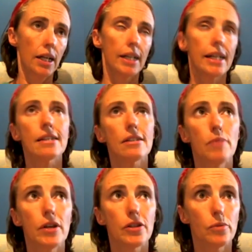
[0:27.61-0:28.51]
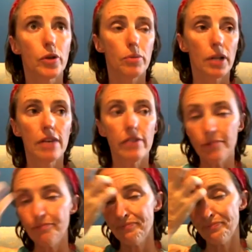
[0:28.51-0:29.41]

I guess it depends on what you believe in